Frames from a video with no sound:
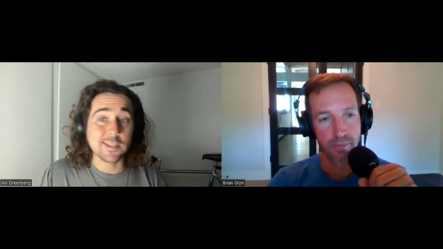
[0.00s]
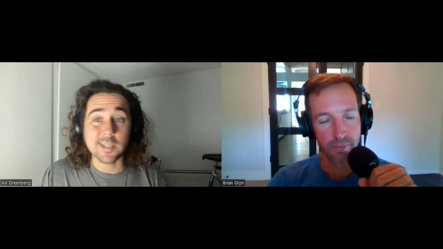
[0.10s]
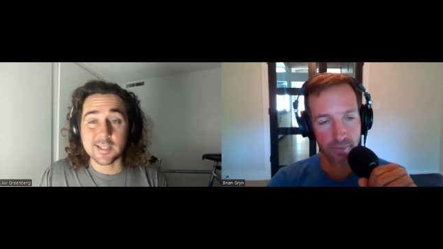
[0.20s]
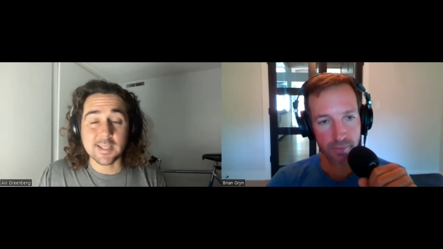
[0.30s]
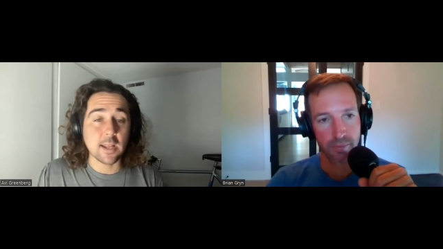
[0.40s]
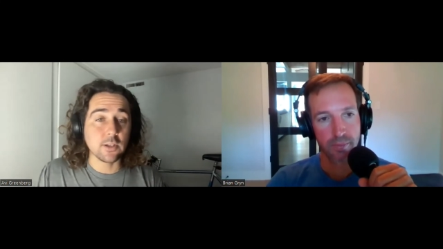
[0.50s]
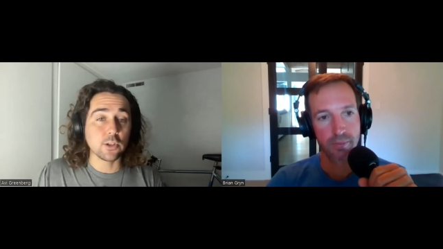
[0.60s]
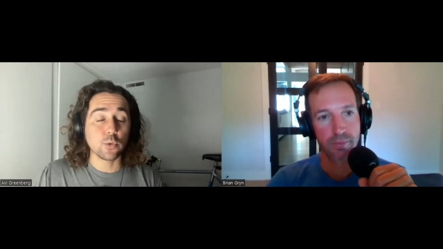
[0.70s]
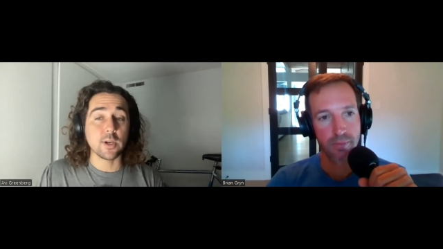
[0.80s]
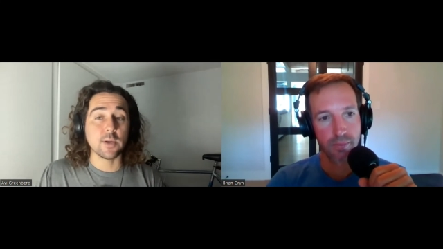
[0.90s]
Speaker 1: It's like ten to
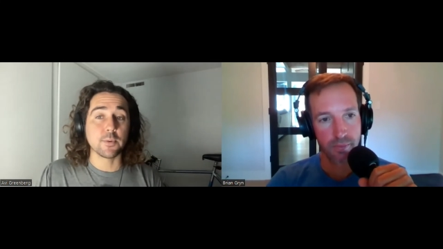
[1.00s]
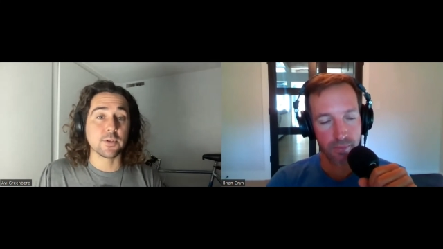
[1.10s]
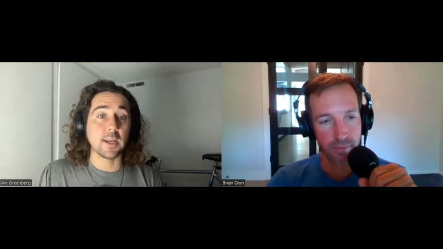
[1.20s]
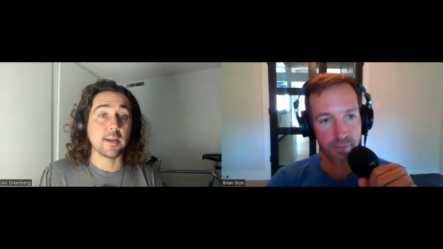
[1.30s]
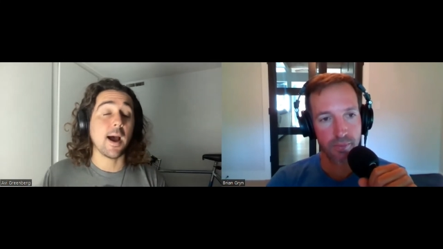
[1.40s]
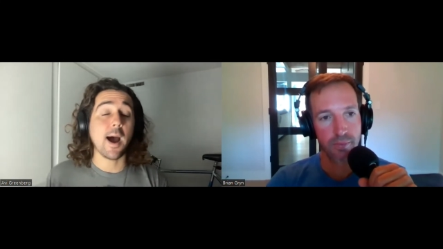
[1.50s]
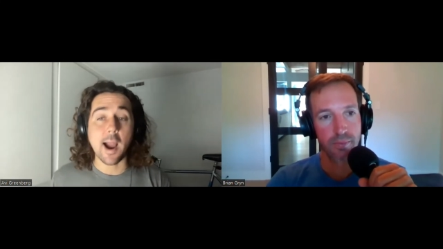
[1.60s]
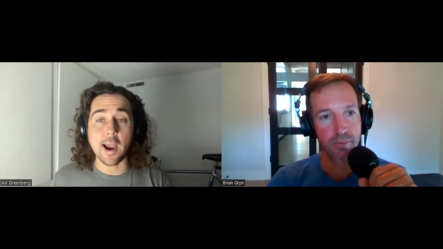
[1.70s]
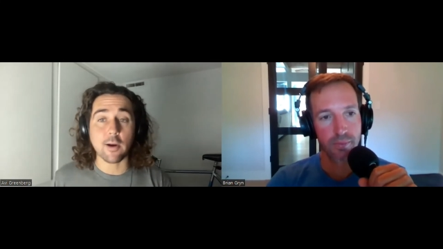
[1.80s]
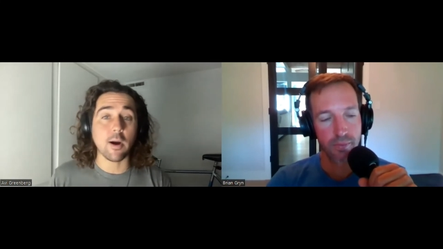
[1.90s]
twenty percent
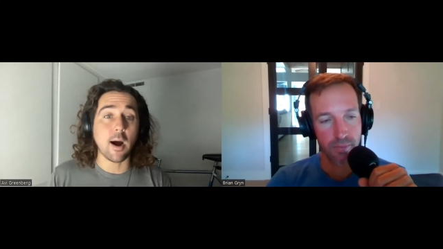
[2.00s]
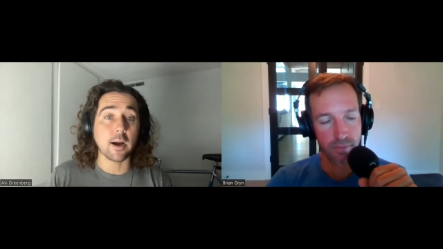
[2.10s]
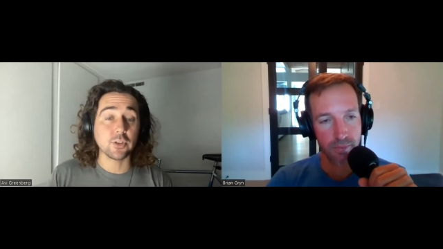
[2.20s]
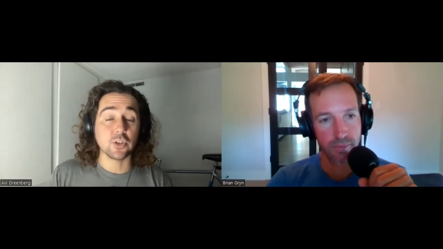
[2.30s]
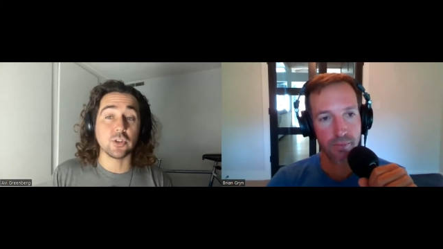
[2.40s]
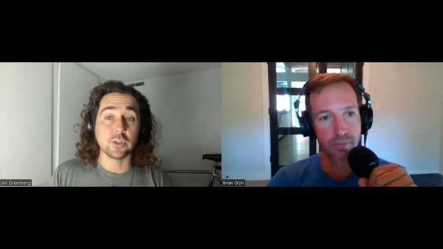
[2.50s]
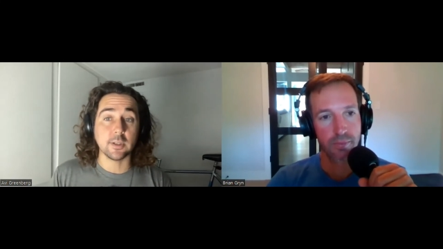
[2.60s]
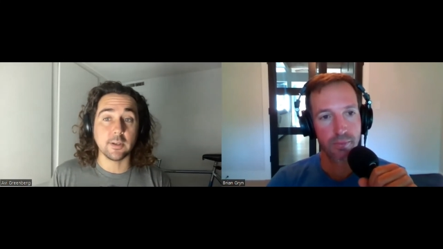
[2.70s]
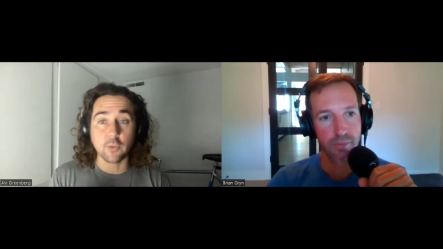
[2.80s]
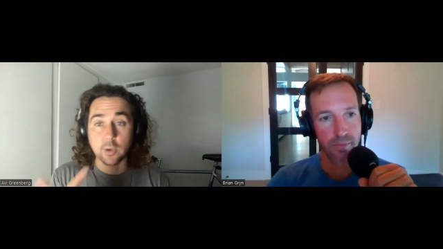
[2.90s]
higher oxygen
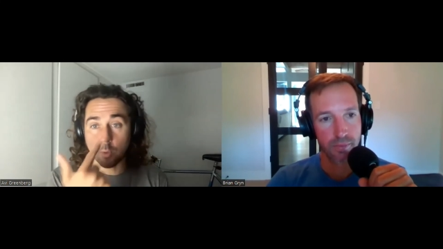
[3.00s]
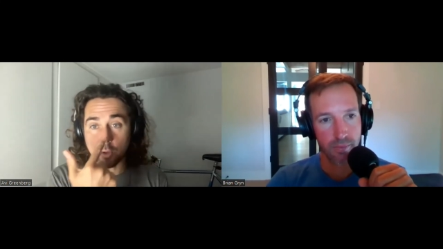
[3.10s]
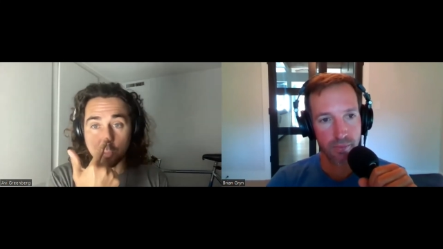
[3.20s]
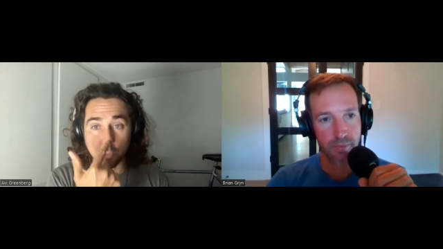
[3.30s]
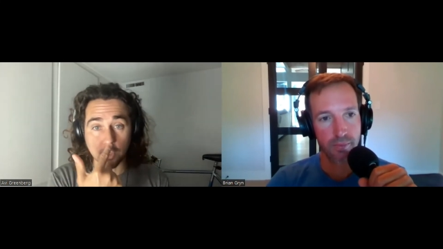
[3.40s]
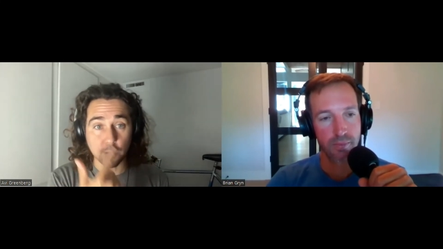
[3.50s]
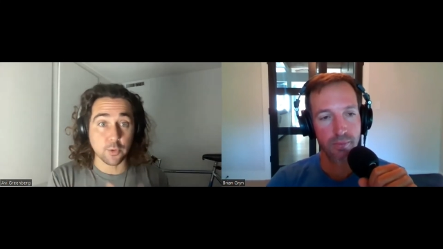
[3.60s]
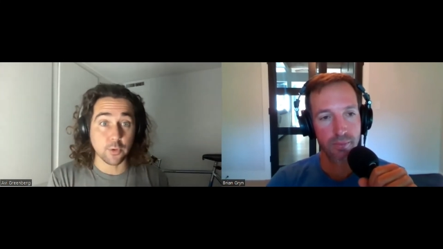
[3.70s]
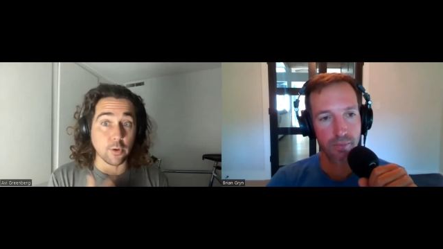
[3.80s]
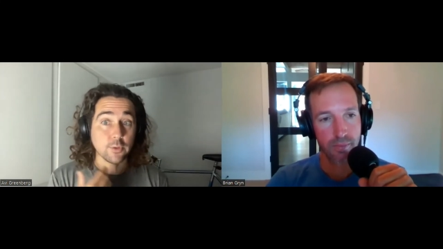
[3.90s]
delivery when you breathe
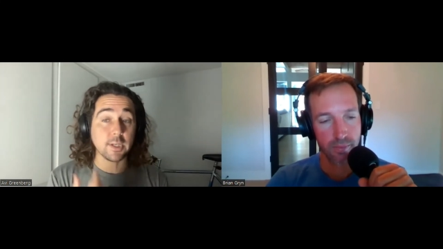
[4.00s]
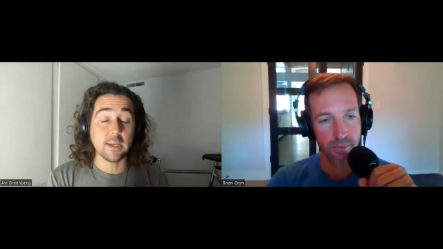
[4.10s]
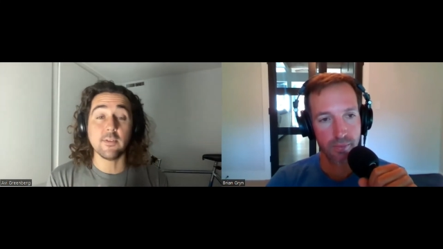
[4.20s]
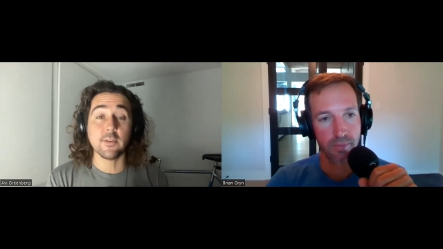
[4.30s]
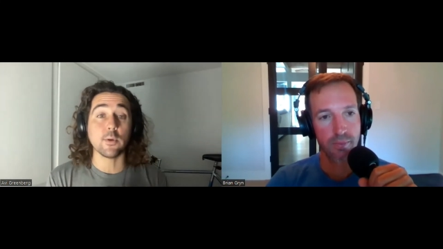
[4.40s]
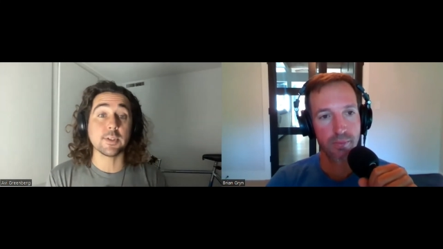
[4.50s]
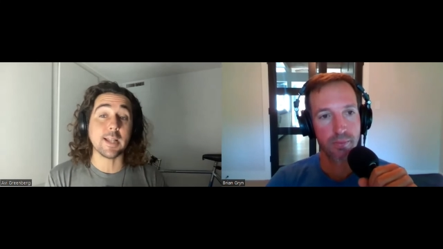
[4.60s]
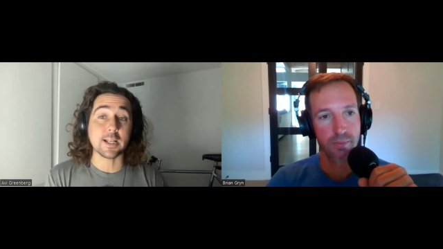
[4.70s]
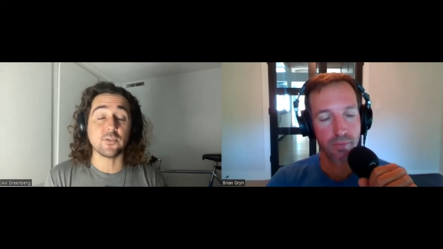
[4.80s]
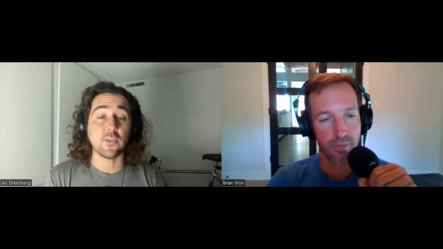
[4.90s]
through your nose, even though it's
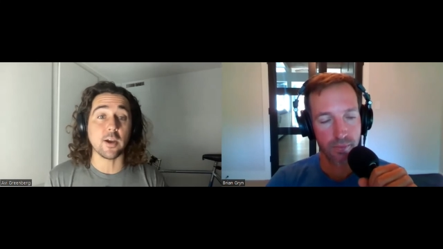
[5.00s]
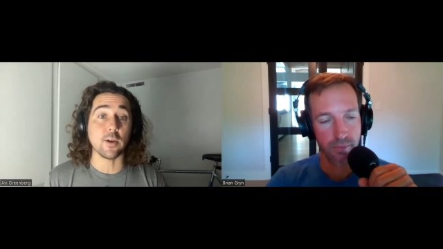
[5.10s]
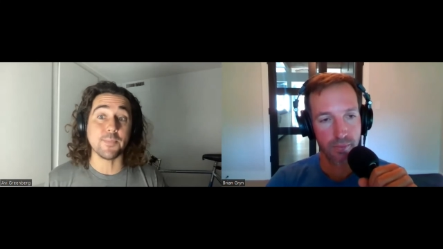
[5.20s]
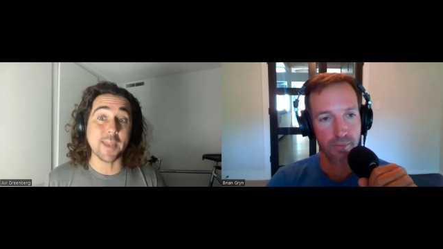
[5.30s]
less volume.